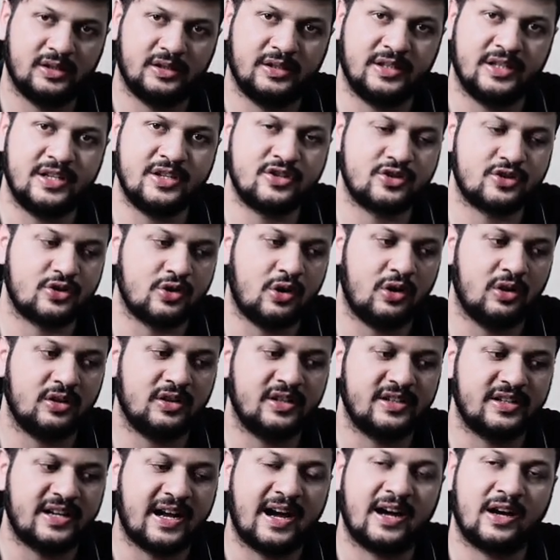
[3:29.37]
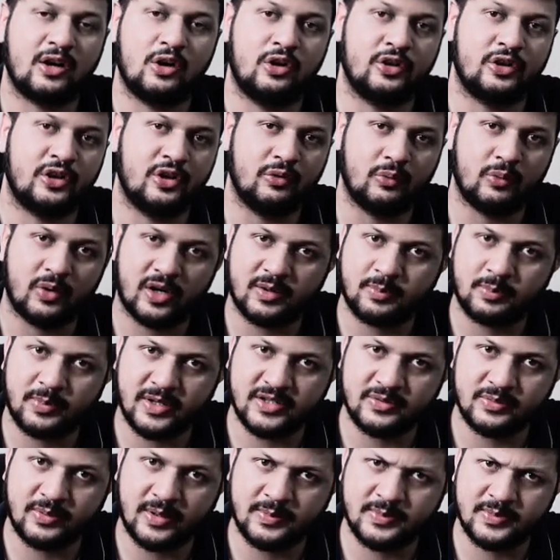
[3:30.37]
installed the tag on your
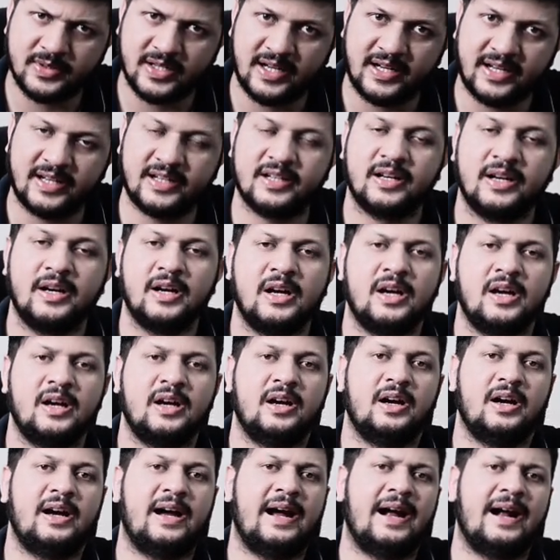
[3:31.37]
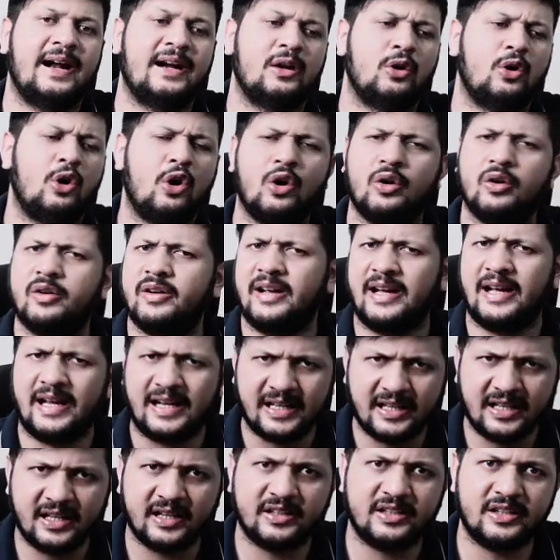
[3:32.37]
WordPress website and or
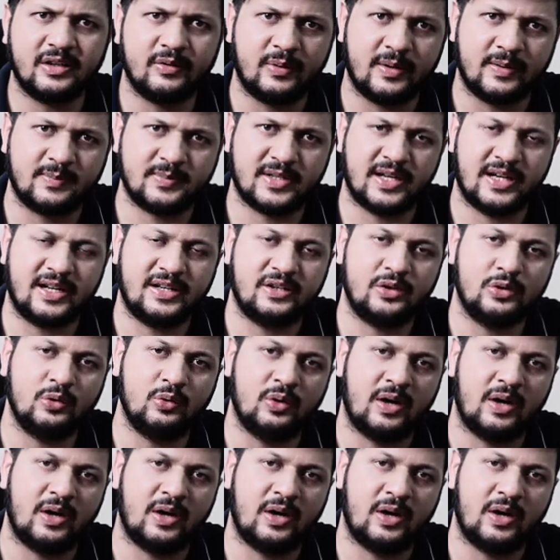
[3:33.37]
any other website you